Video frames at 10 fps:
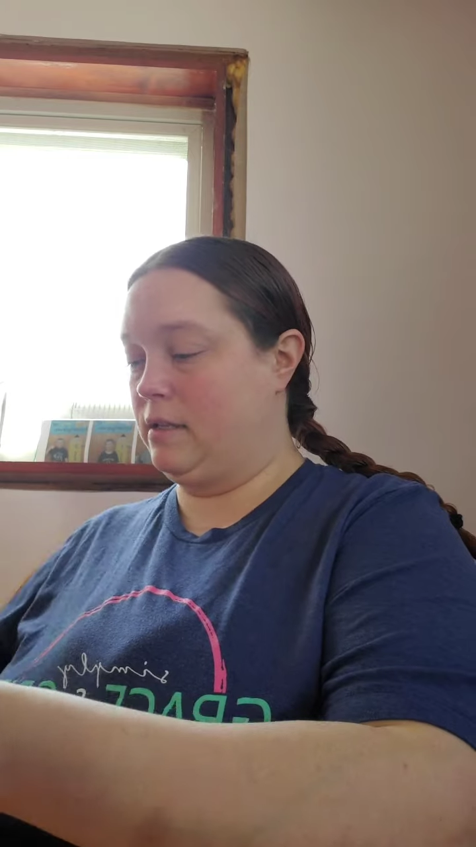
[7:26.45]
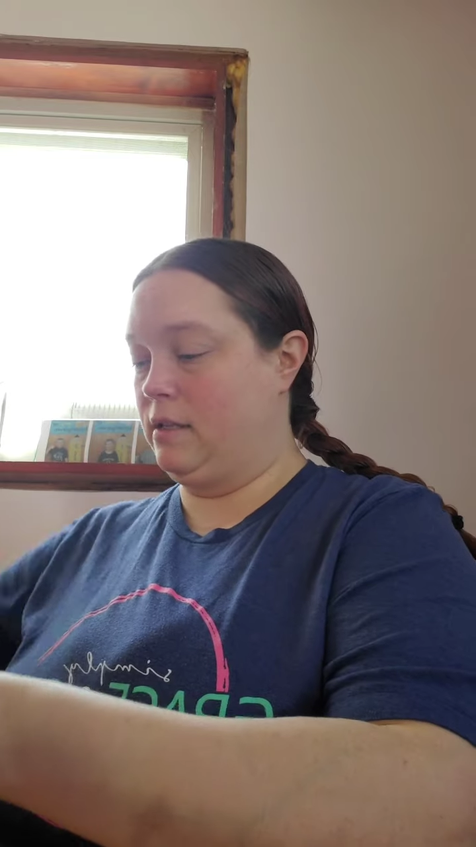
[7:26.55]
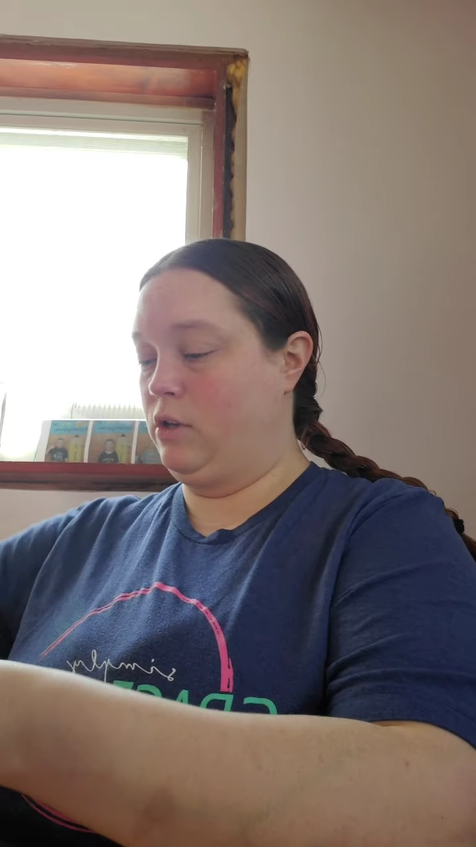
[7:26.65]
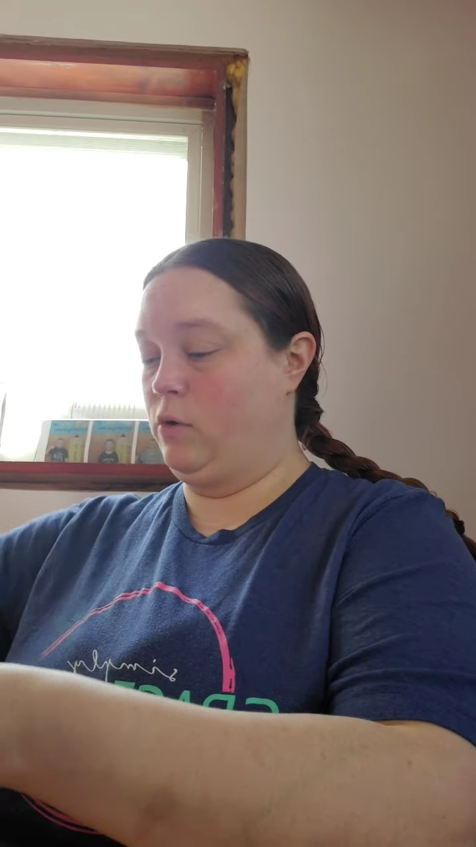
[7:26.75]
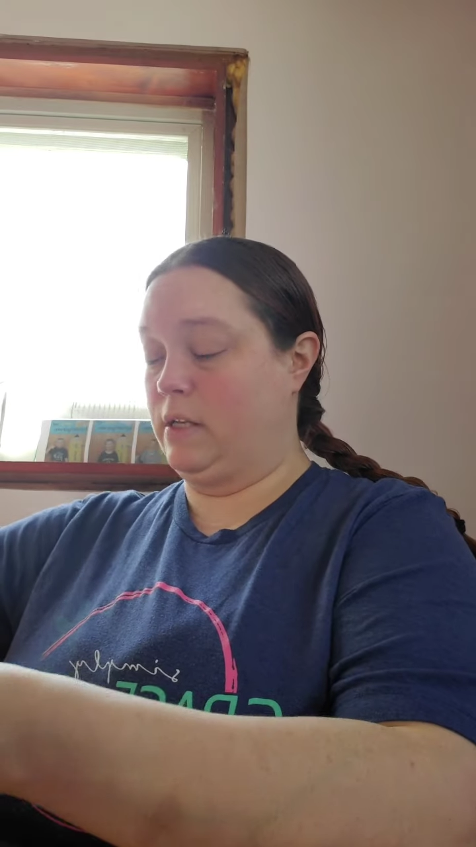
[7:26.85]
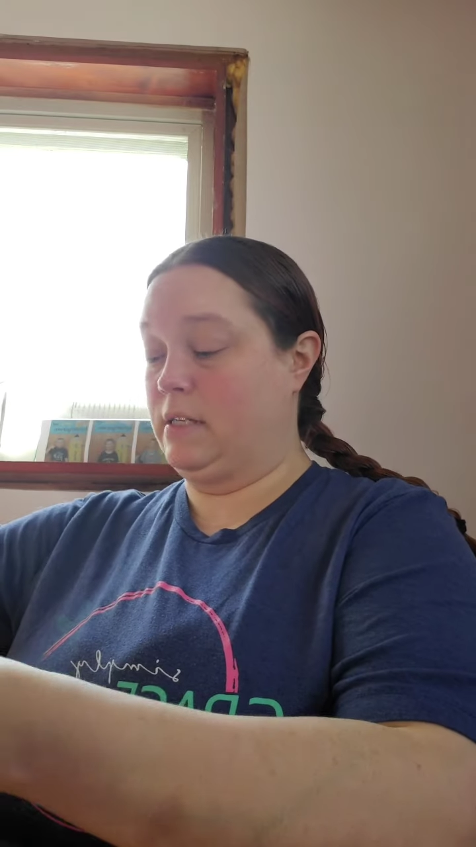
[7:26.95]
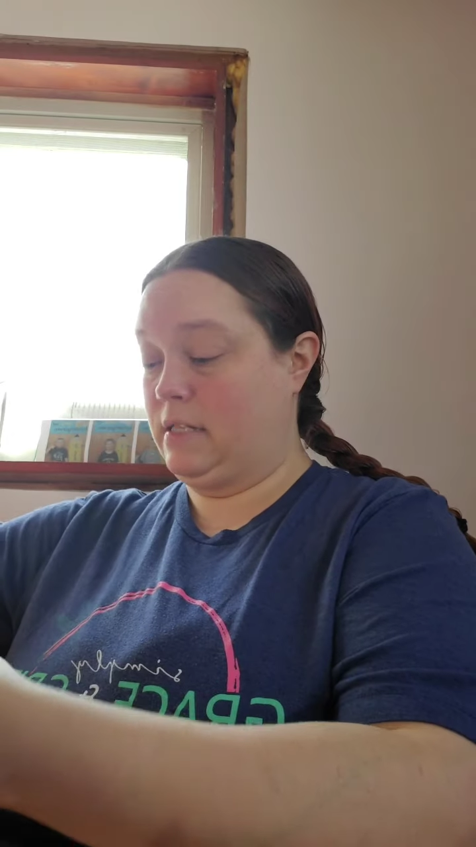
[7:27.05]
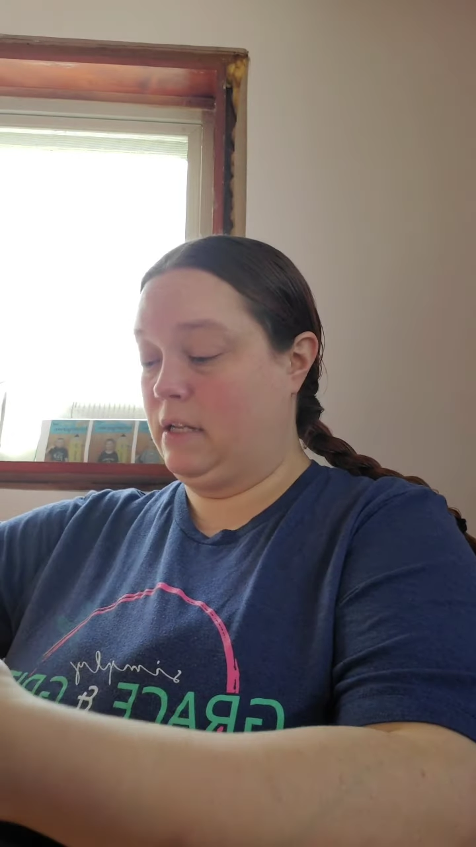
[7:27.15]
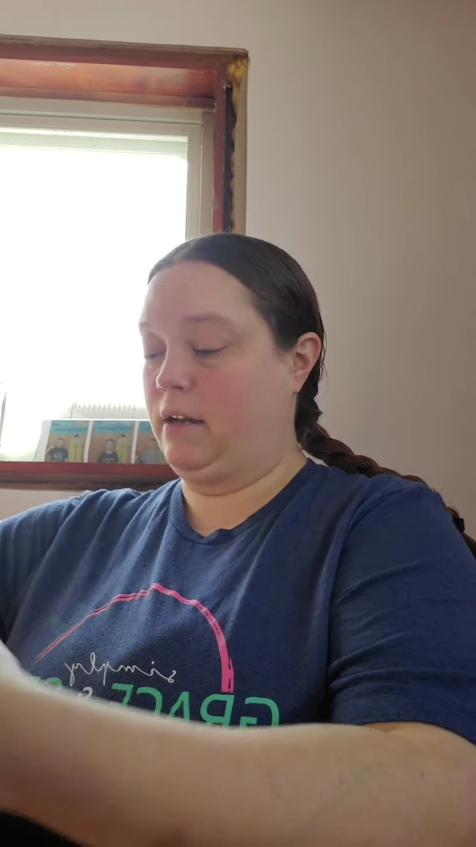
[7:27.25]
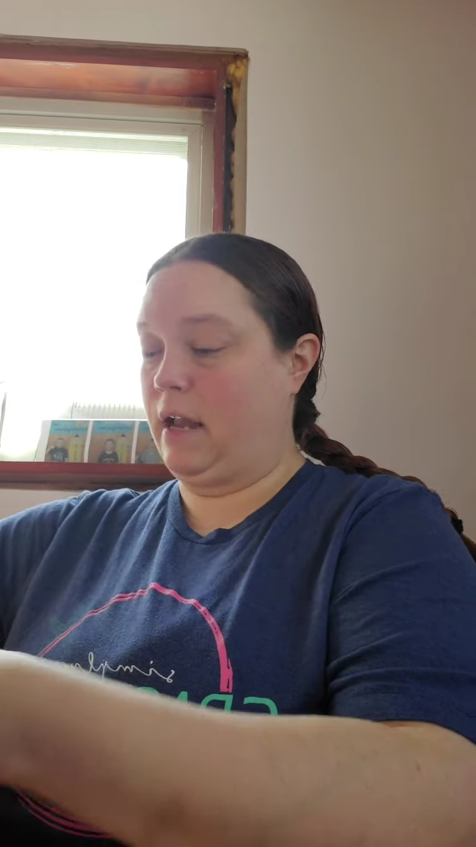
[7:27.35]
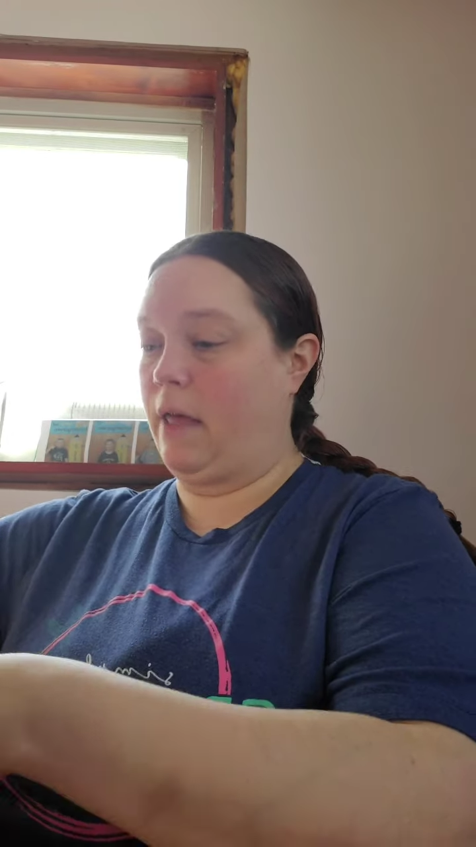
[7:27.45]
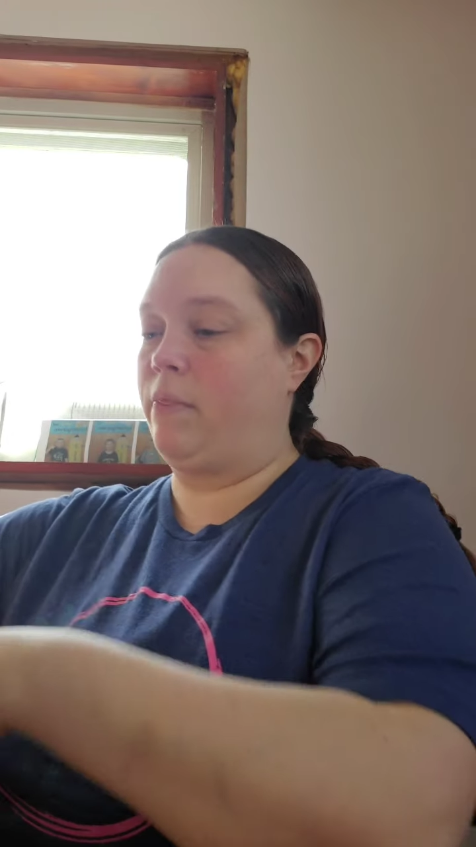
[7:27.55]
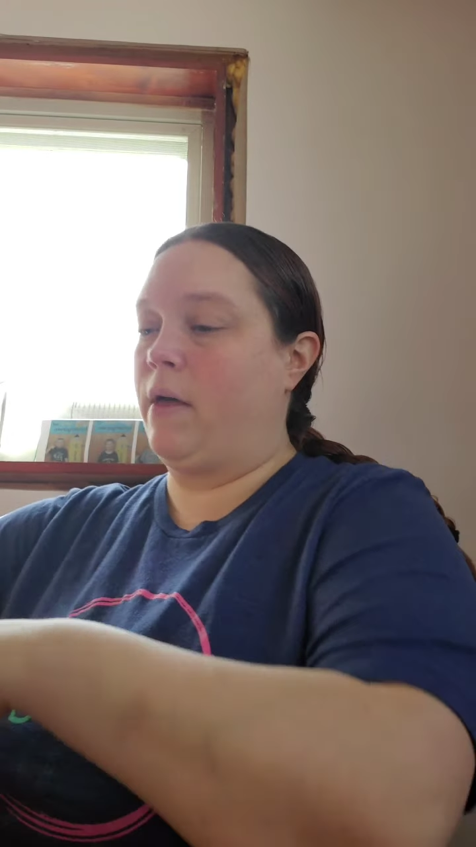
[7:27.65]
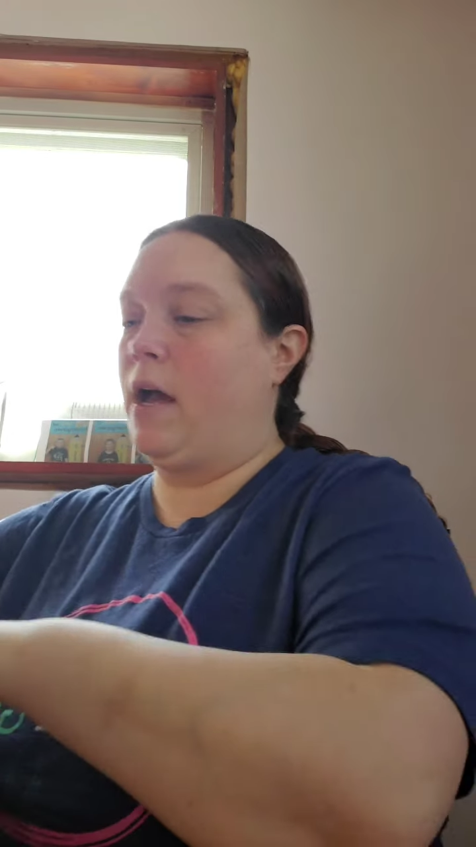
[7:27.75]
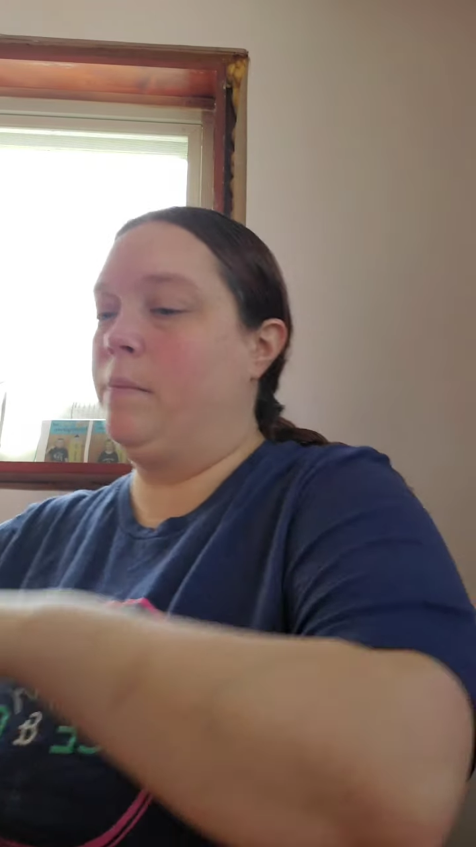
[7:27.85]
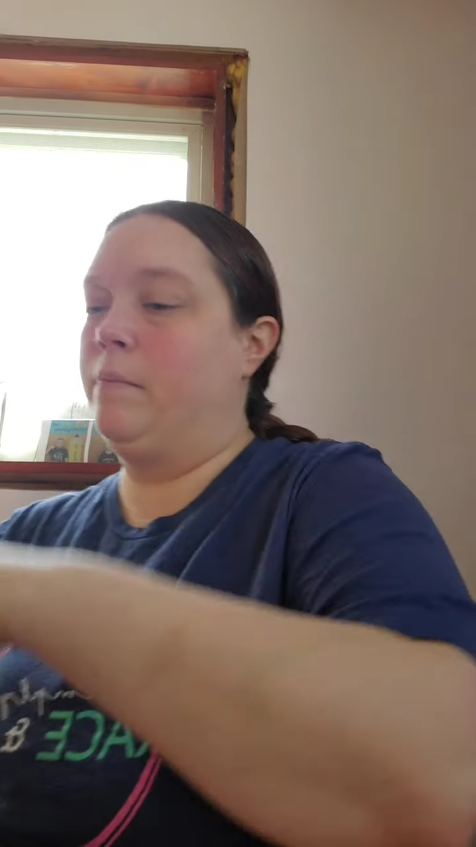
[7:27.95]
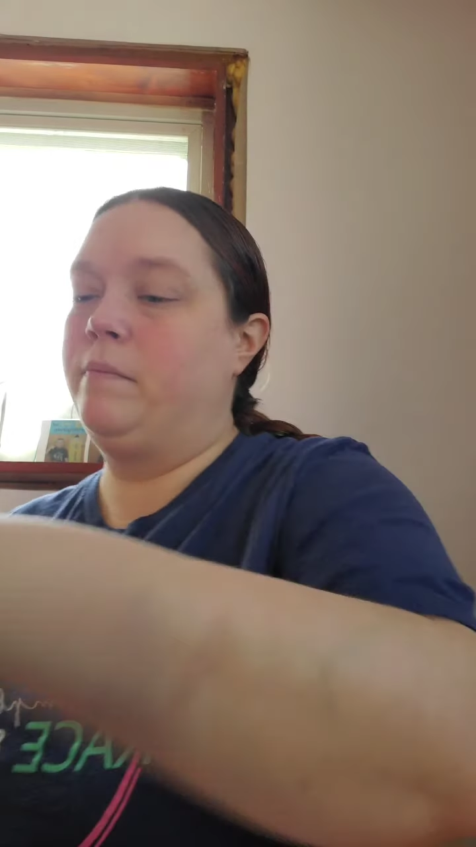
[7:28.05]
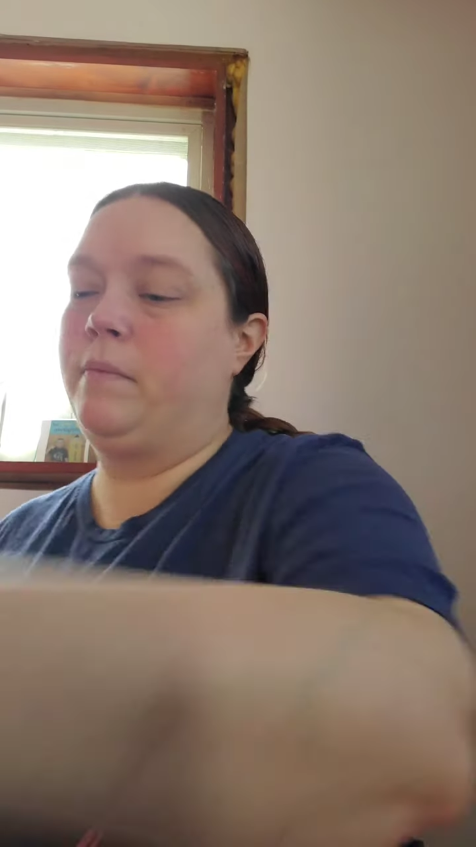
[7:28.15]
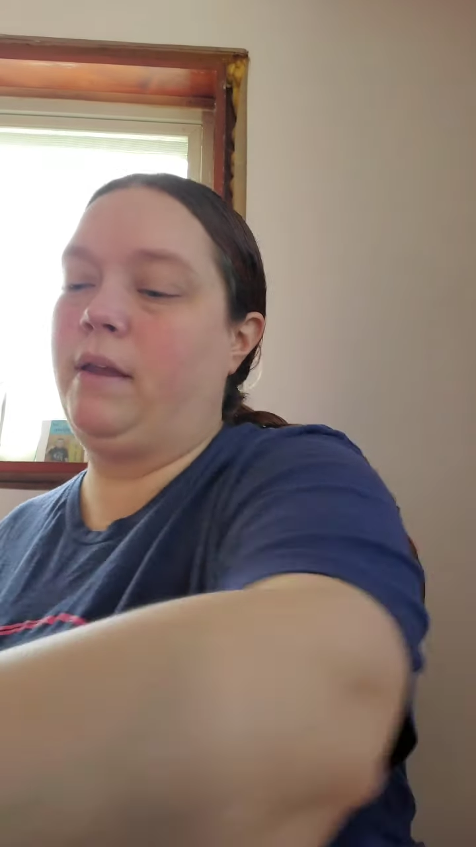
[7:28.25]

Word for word: you can still get them